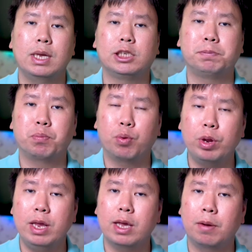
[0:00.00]
is
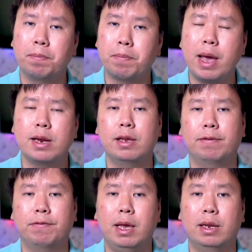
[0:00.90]
pretty
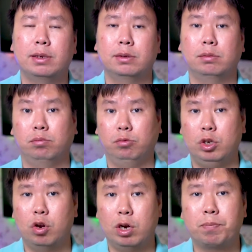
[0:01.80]
competitive in
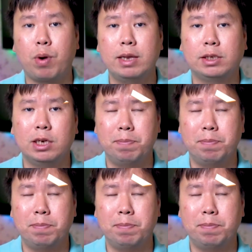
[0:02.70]
the pricing